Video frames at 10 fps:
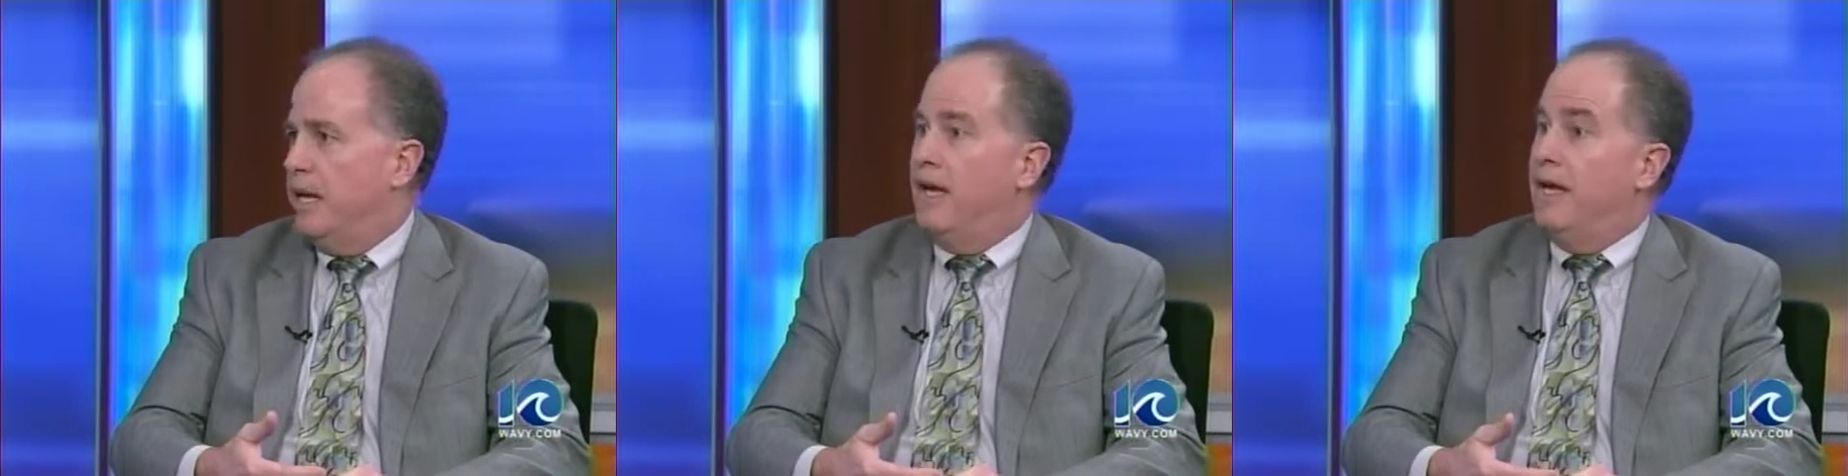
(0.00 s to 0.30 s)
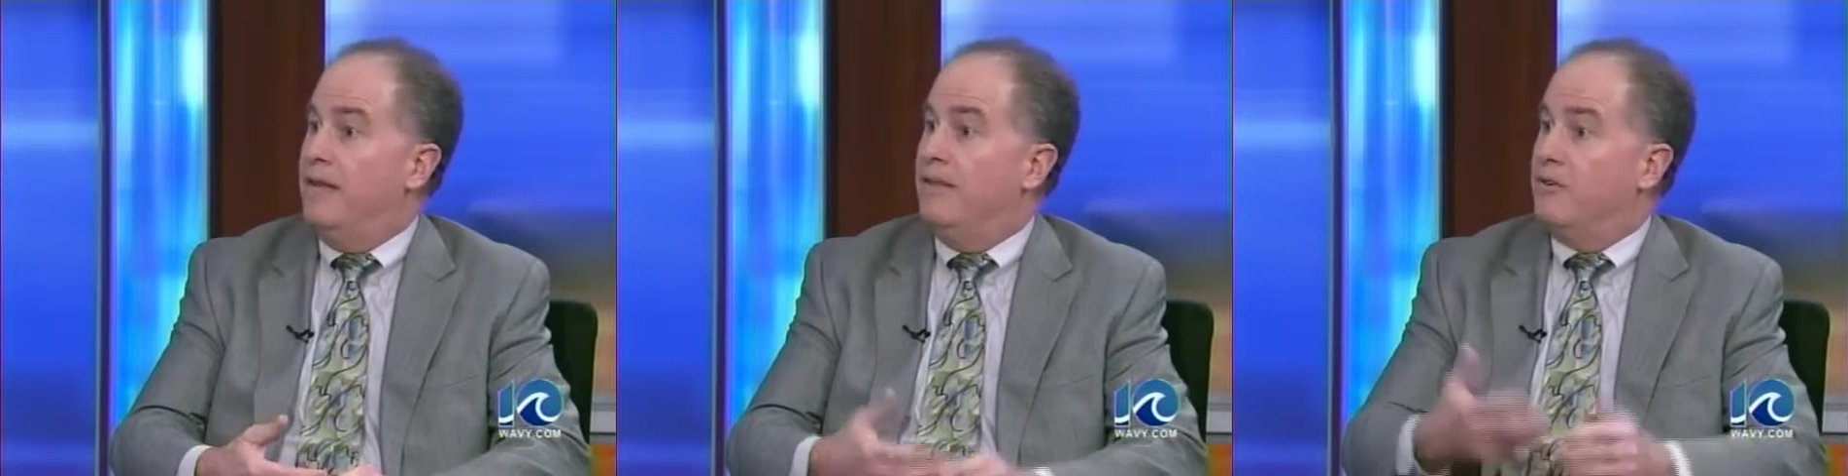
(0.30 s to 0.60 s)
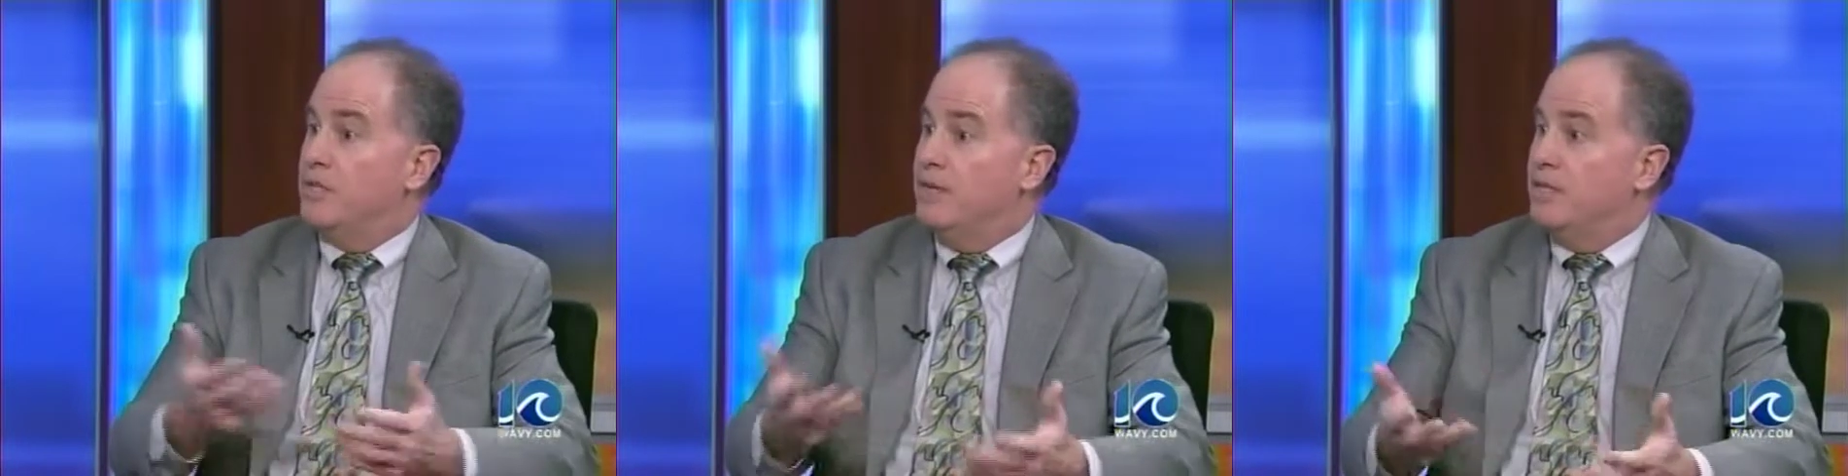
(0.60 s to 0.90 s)
and
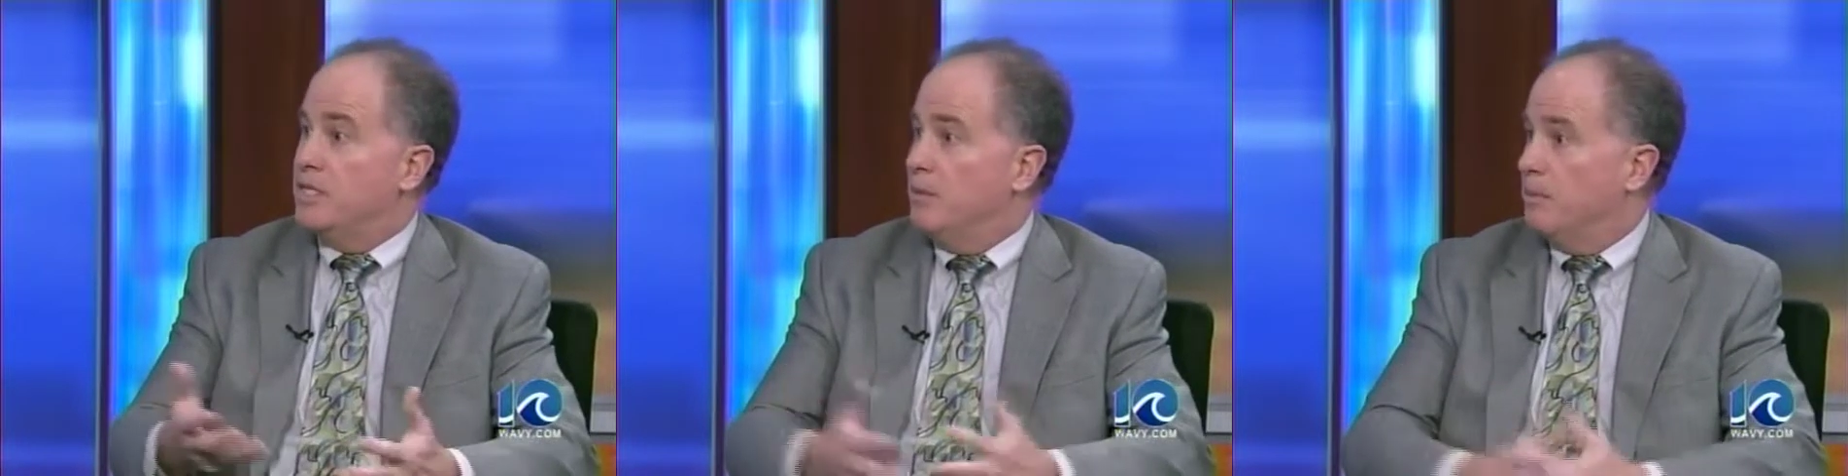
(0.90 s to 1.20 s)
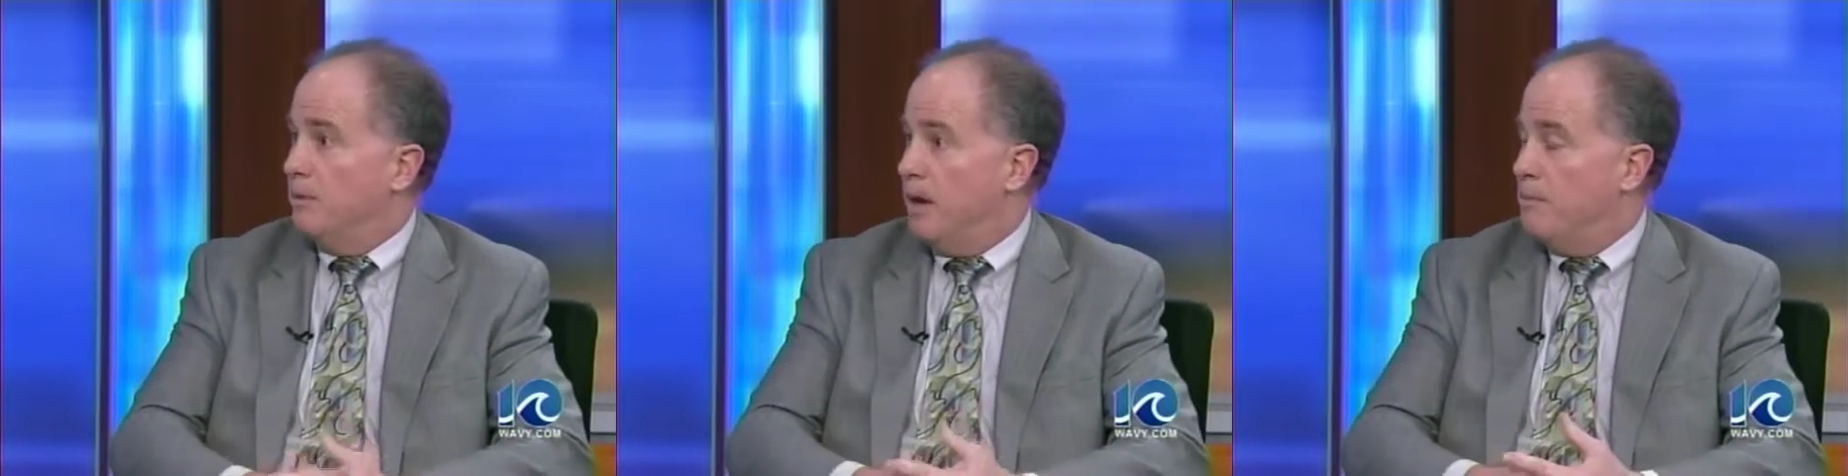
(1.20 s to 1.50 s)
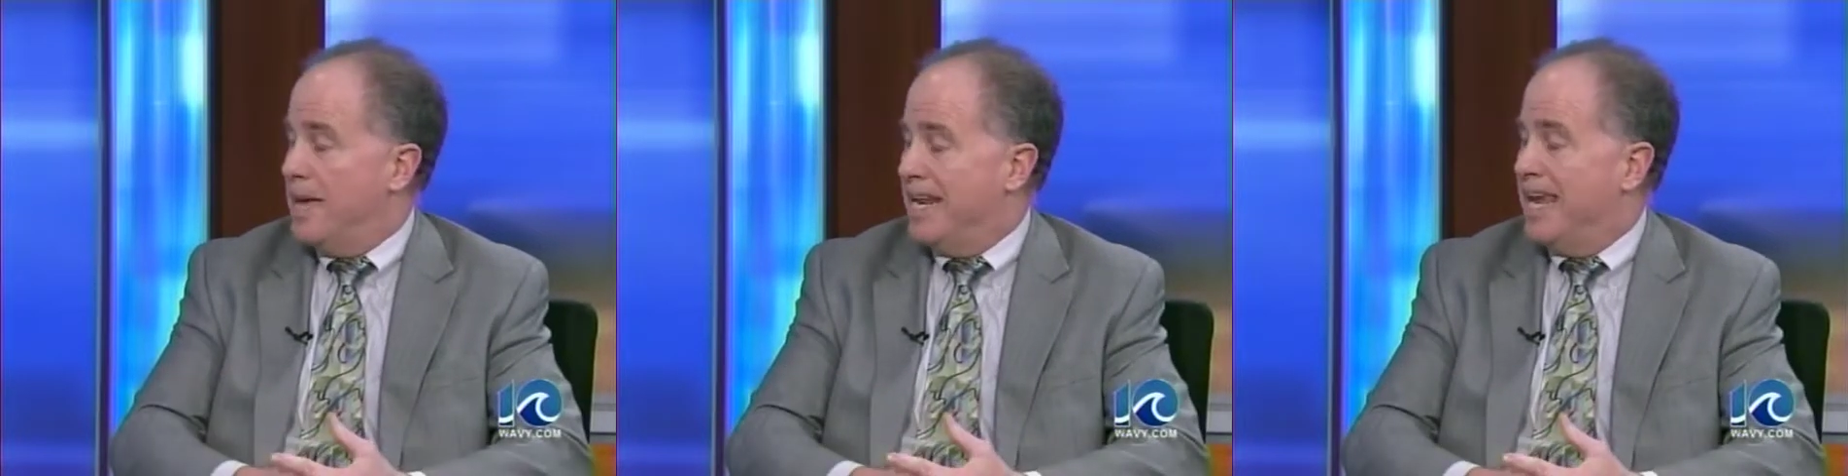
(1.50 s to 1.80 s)
there's even some
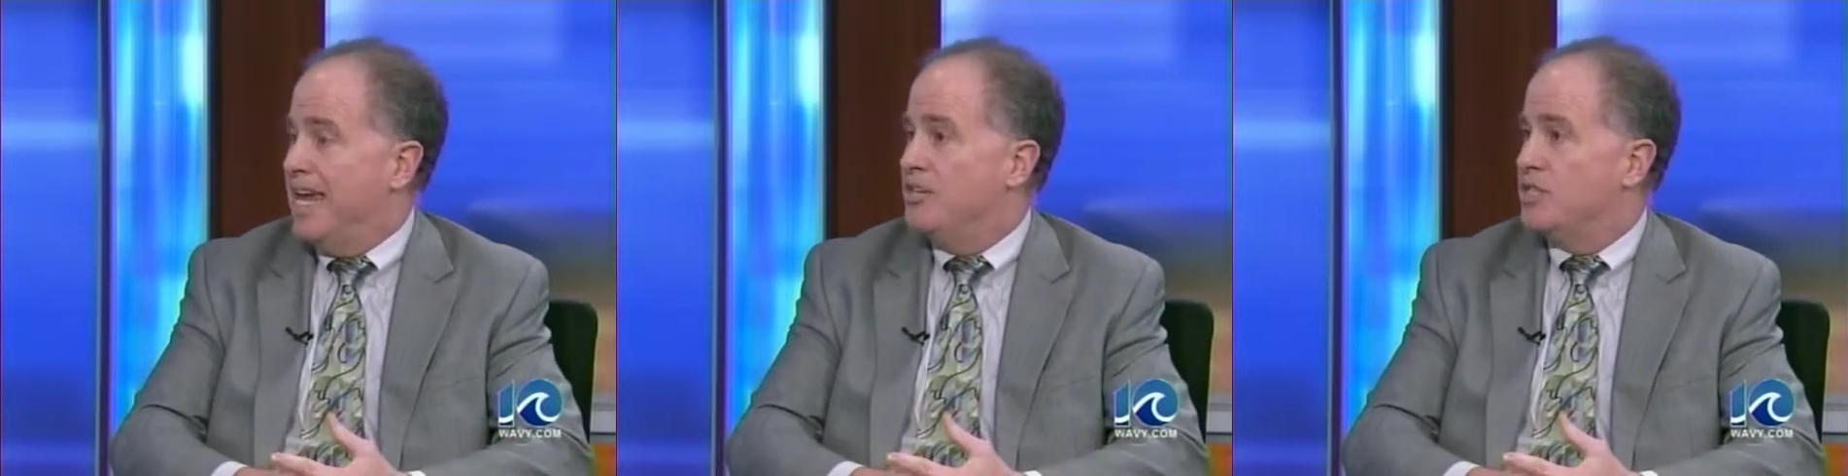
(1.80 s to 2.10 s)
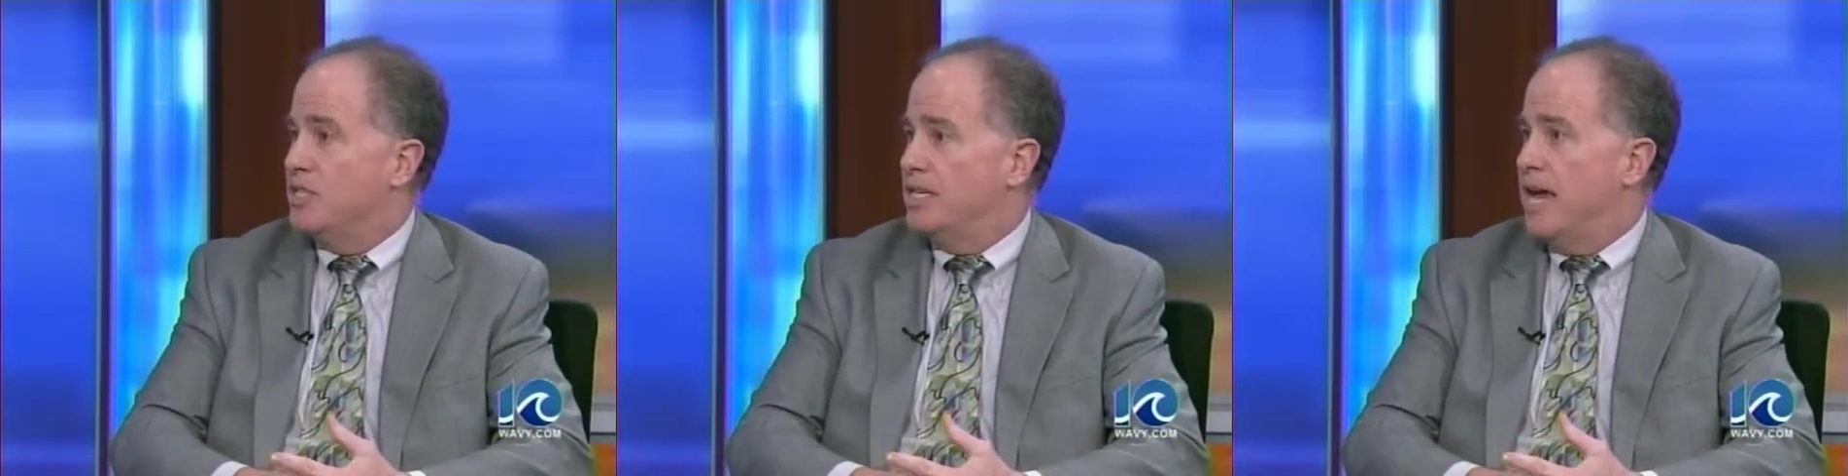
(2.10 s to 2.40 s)
medications